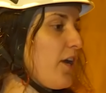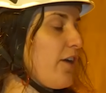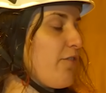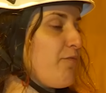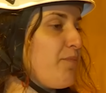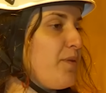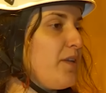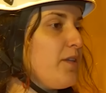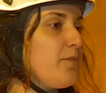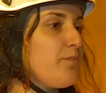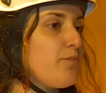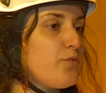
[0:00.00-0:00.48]

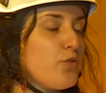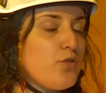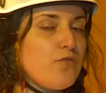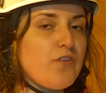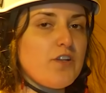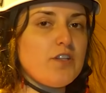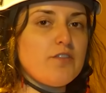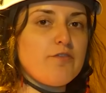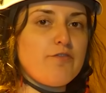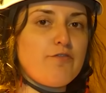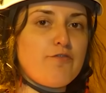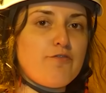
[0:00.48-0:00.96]
have been
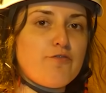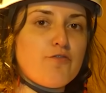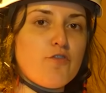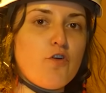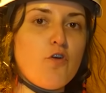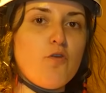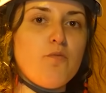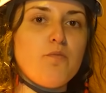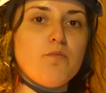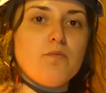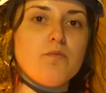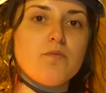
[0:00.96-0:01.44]
proven
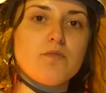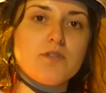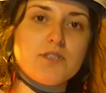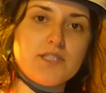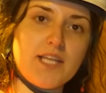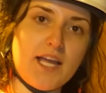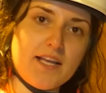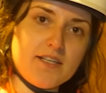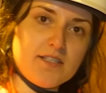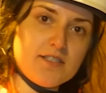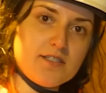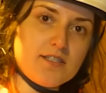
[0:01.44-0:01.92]
from
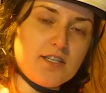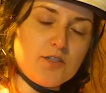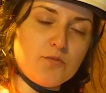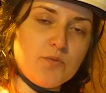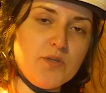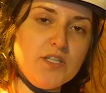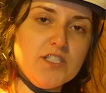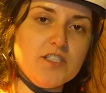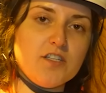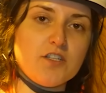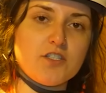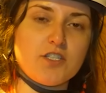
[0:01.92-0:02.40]
tests and
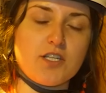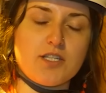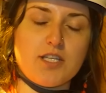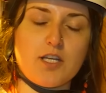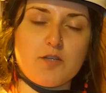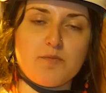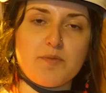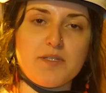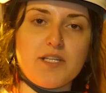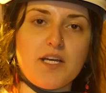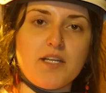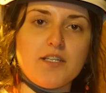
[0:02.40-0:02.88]
research that
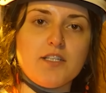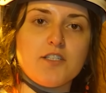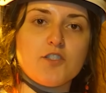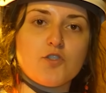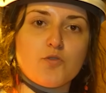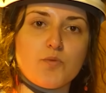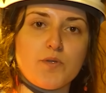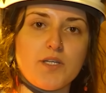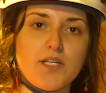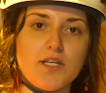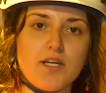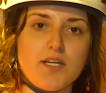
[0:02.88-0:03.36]
has been done in
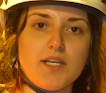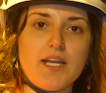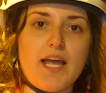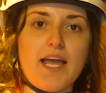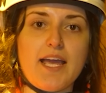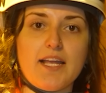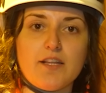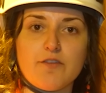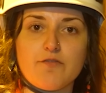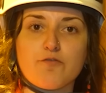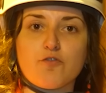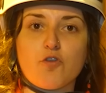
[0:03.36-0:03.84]
Sweden
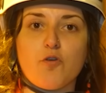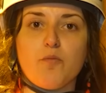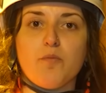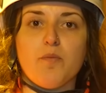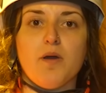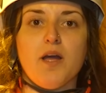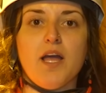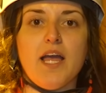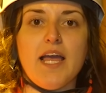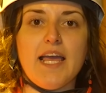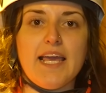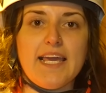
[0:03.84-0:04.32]
and from
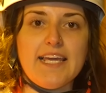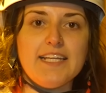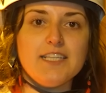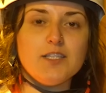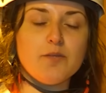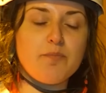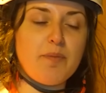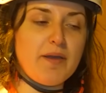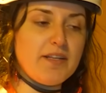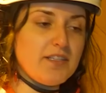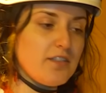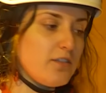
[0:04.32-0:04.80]

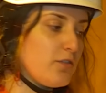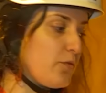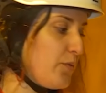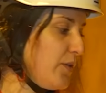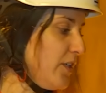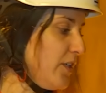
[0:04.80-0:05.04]
independent